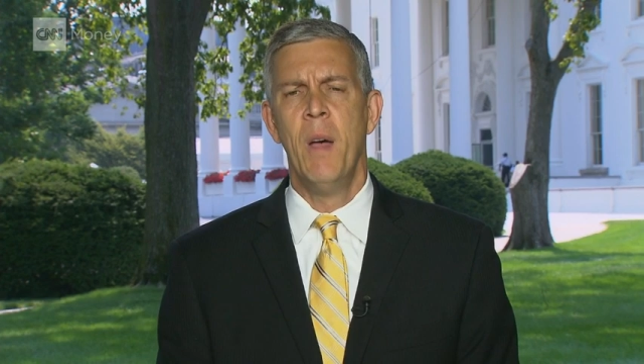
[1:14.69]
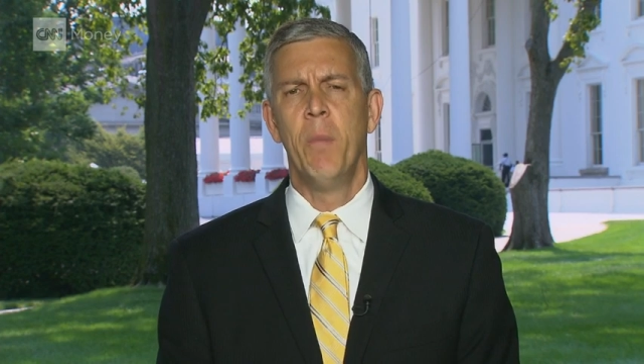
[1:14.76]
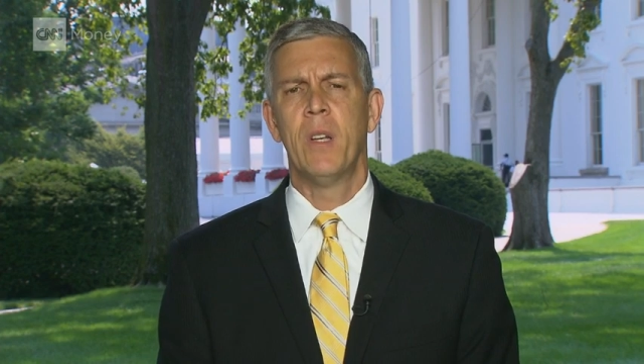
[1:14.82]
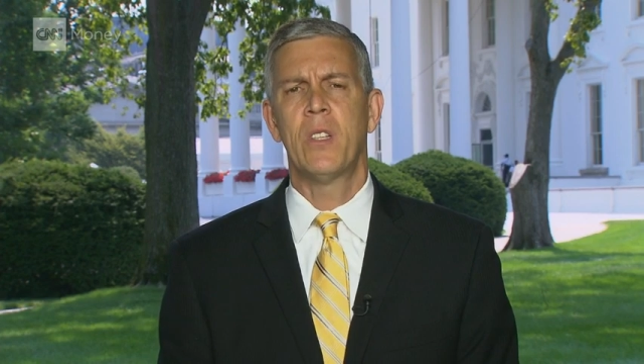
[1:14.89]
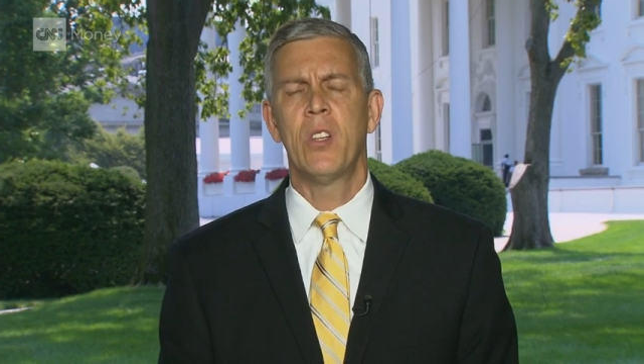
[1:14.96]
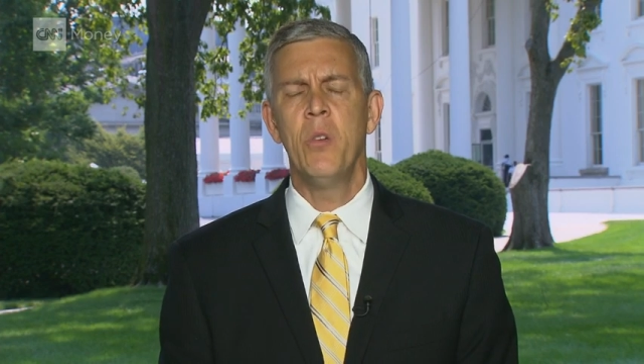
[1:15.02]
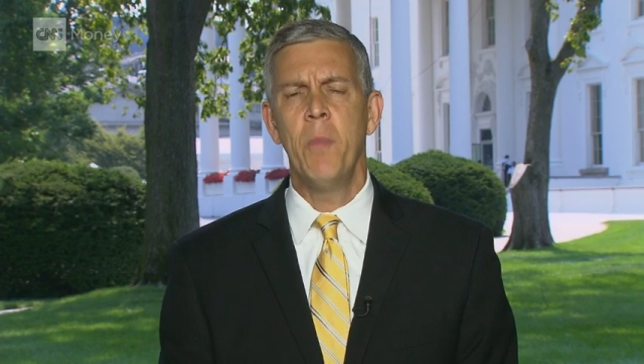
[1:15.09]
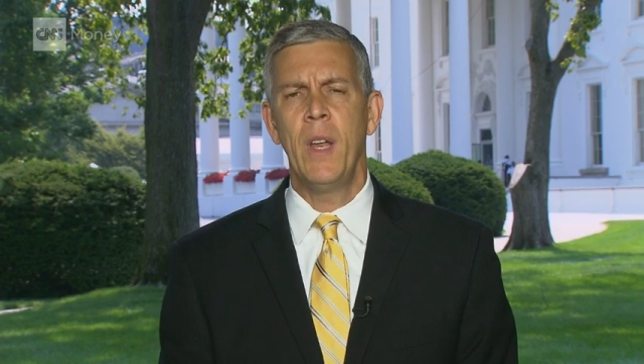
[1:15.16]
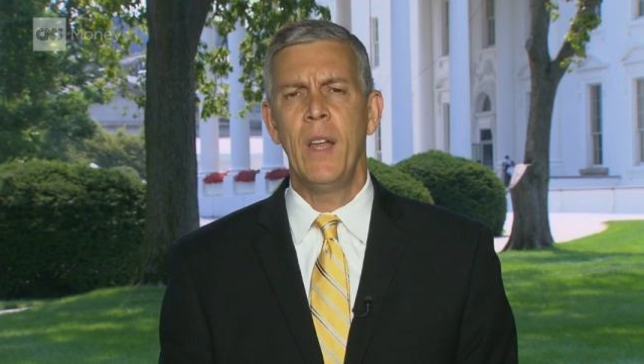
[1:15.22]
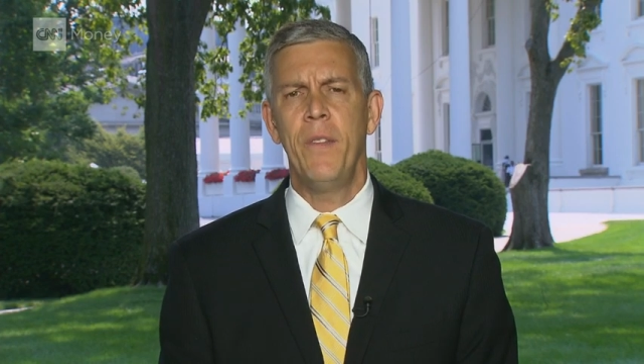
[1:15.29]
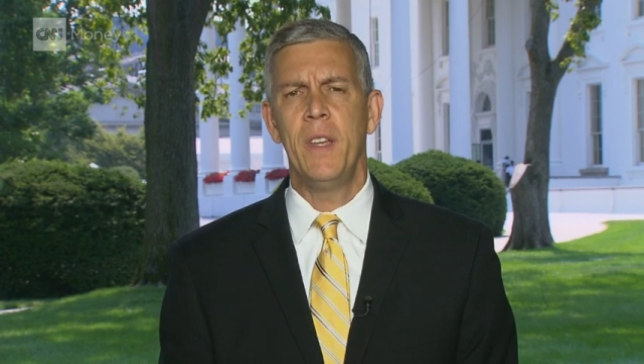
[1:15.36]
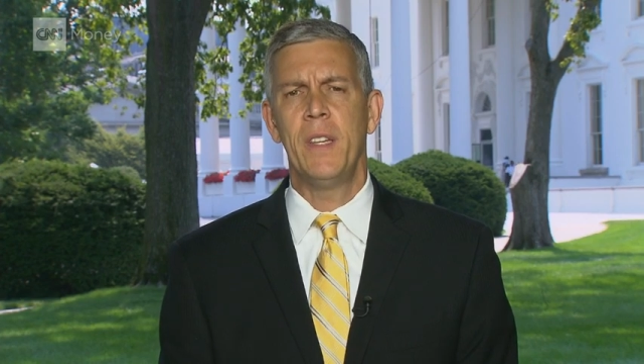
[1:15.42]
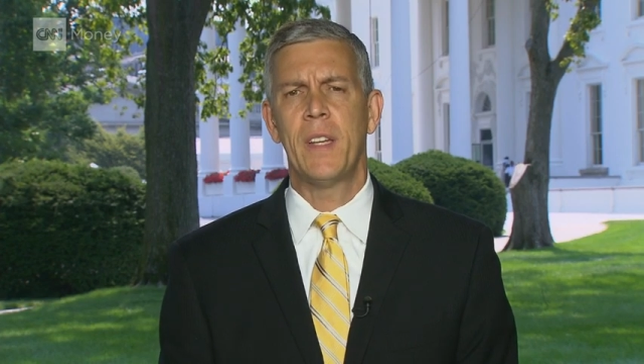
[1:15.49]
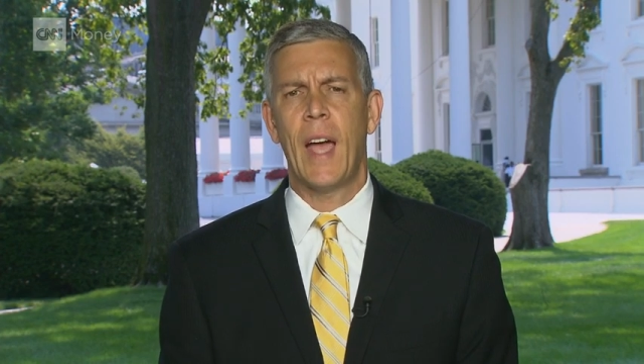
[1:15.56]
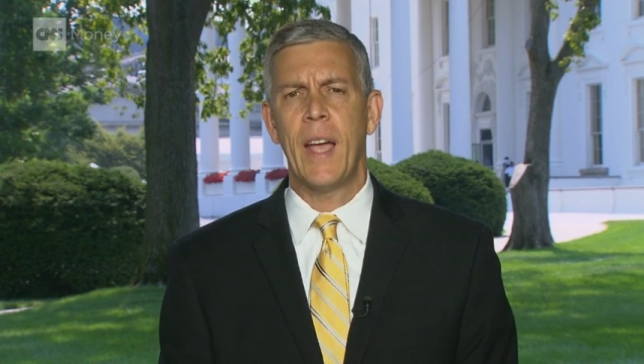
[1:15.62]
But too many of
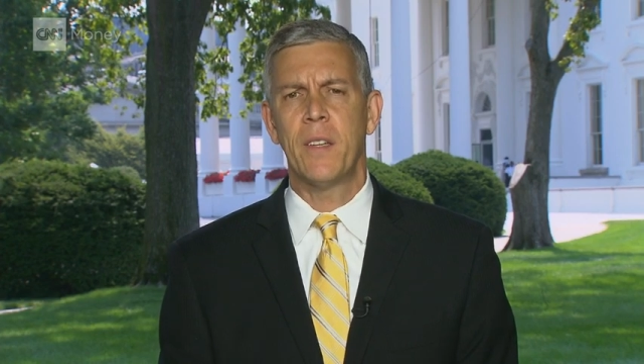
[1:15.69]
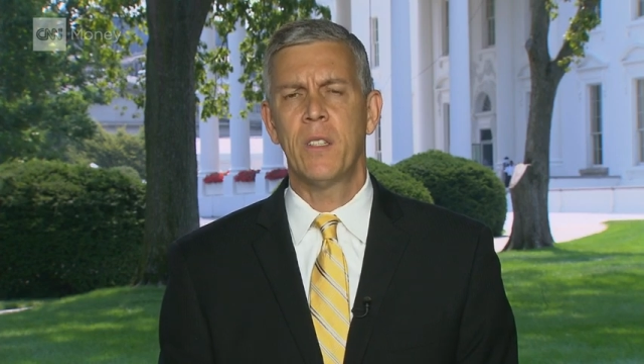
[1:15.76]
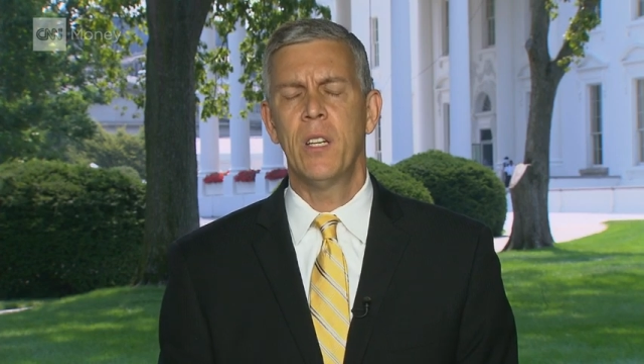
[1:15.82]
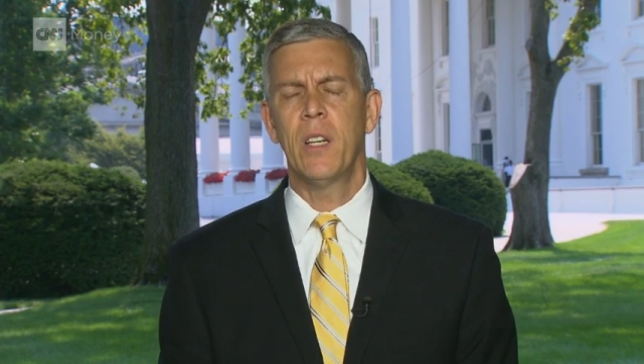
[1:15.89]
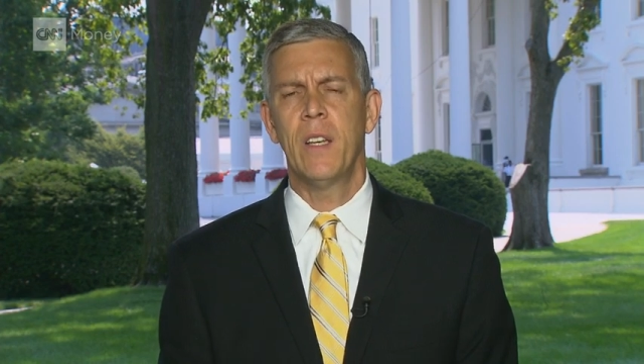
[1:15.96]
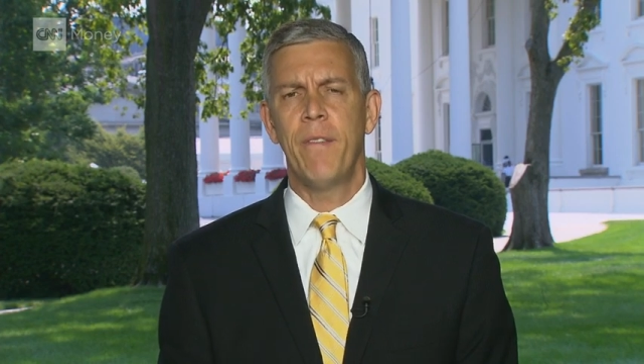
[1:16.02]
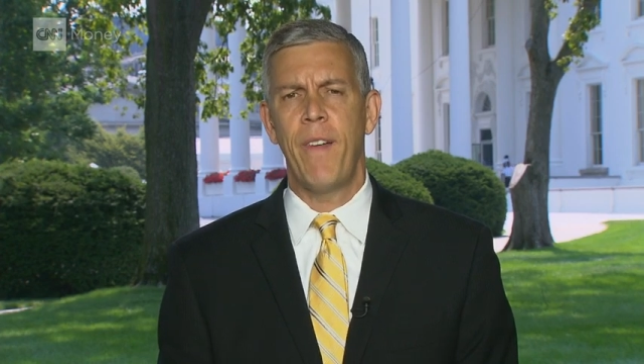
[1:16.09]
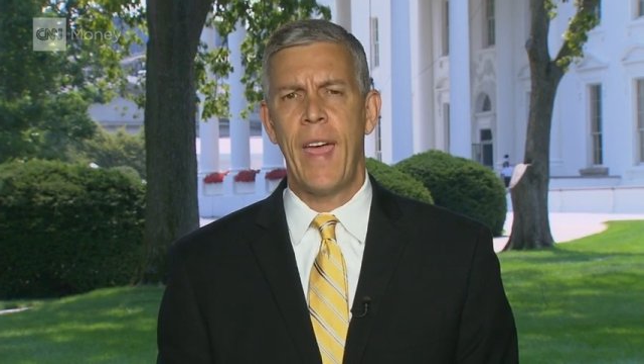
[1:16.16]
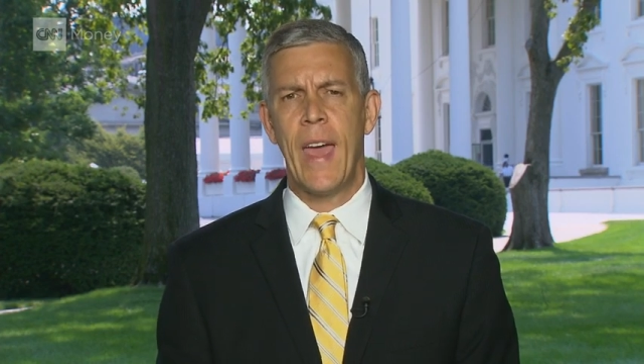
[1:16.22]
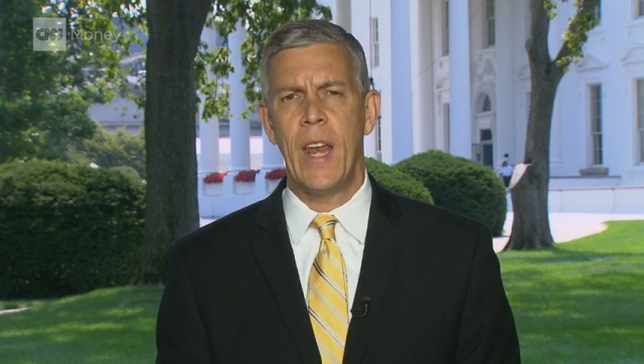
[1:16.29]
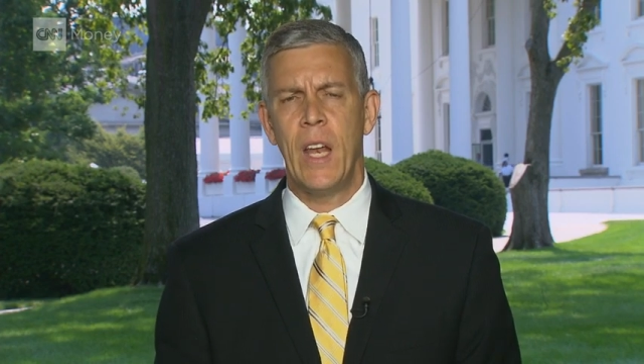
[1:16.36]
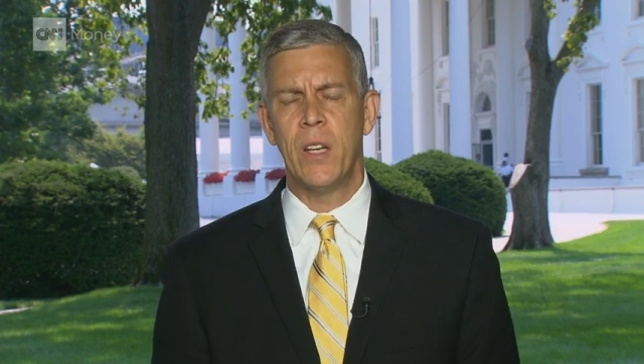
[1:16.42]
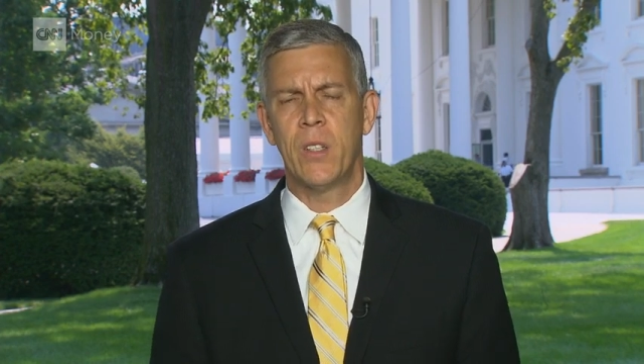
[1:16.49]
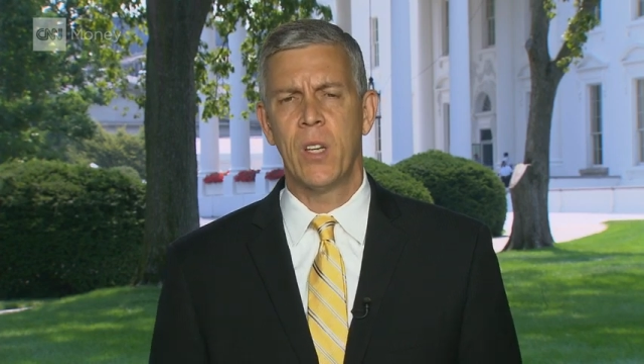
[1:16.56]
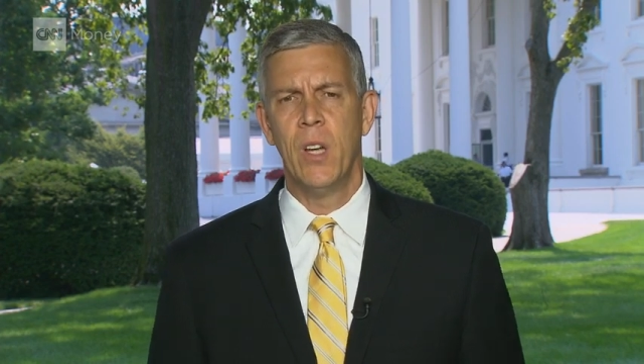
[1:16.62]
these guys took
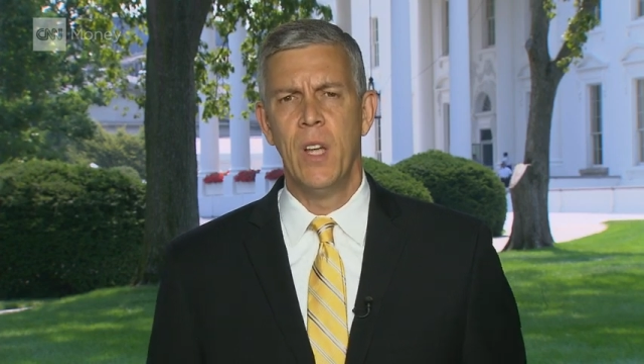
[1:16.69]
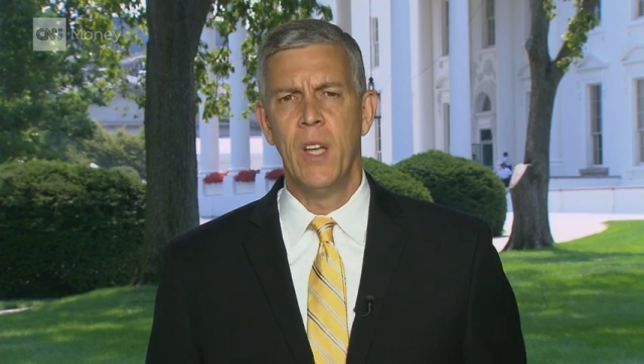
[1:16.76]
advantage.